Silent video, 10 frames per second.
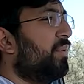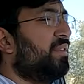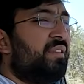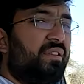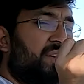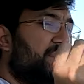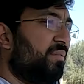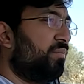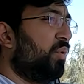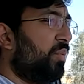once it starts
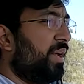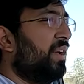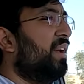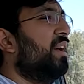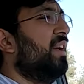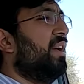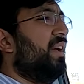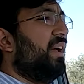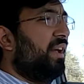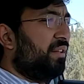moving,
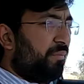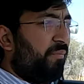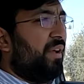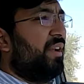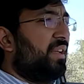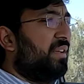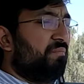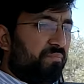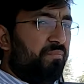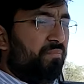it's fairly
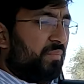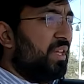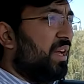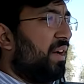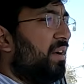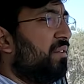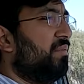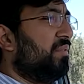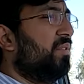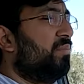
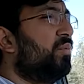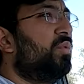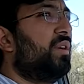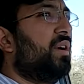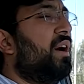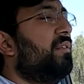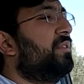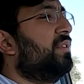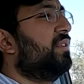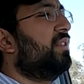smoother
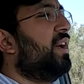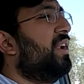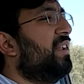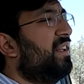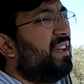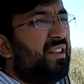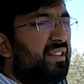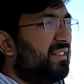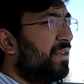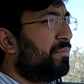after that. And I
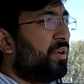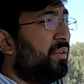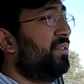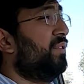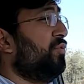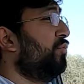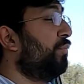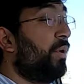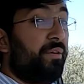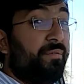understand because it's a
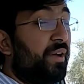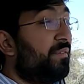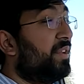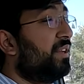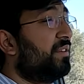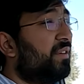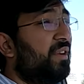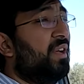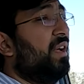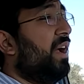2.5 liter
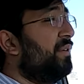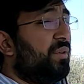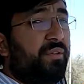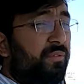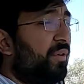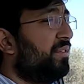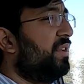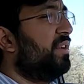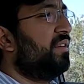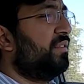and only 4
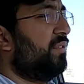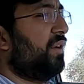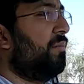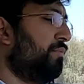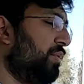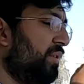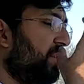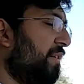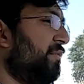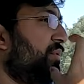cylinders, so the
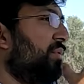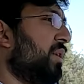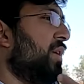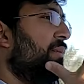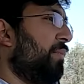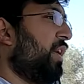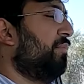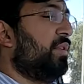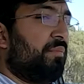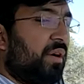components have to pick
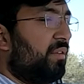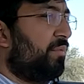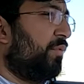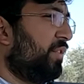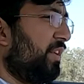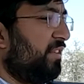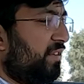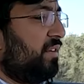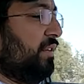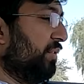up the mass before they
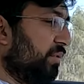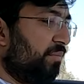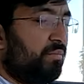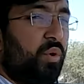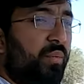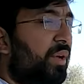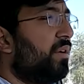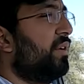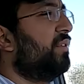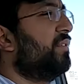start moving
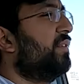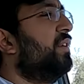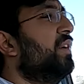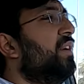around, so